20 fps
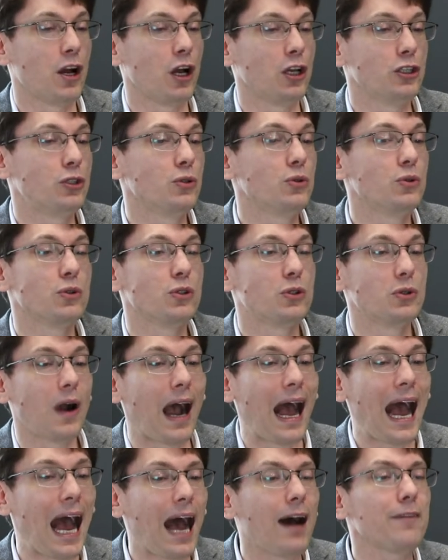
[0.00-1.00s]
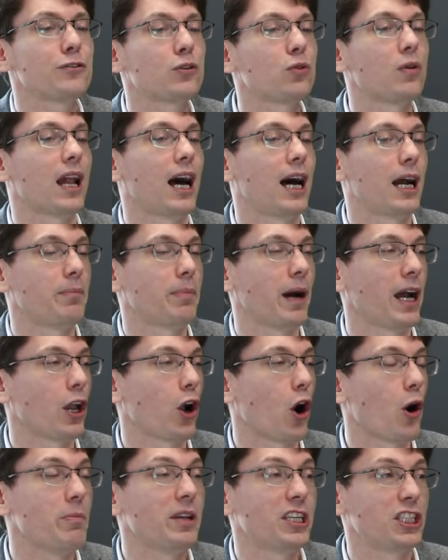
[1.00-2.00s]
you have to lie by
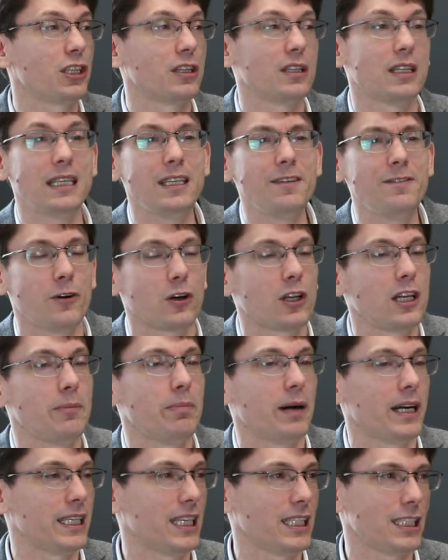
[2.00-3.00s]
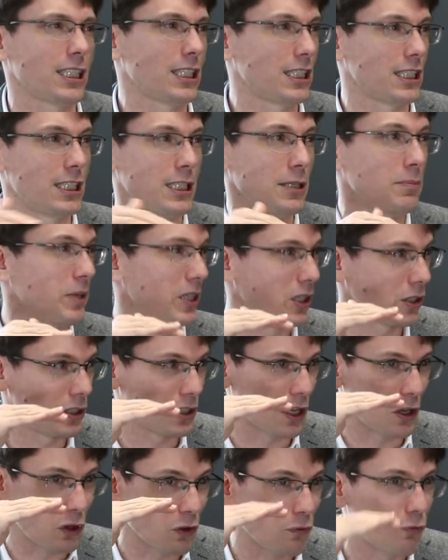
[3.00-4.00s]
omission, if only by necessity, because
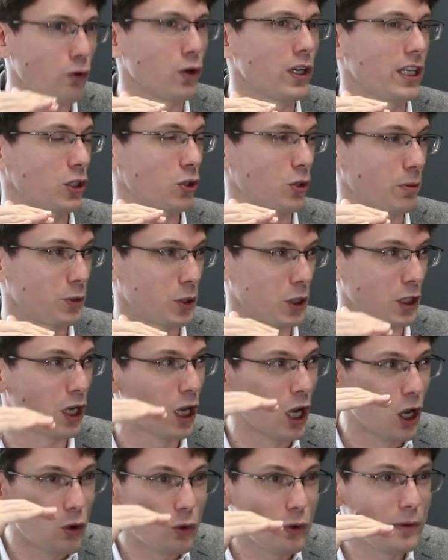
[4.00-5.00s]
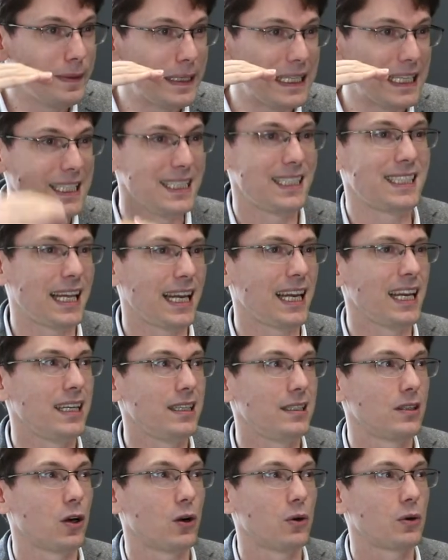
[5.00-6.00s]
the full description would be insanely
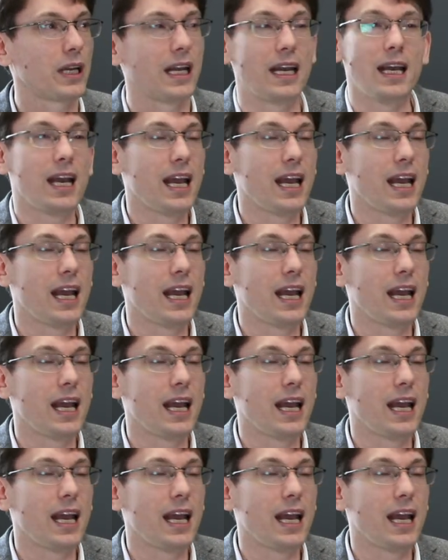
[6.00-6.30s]
long,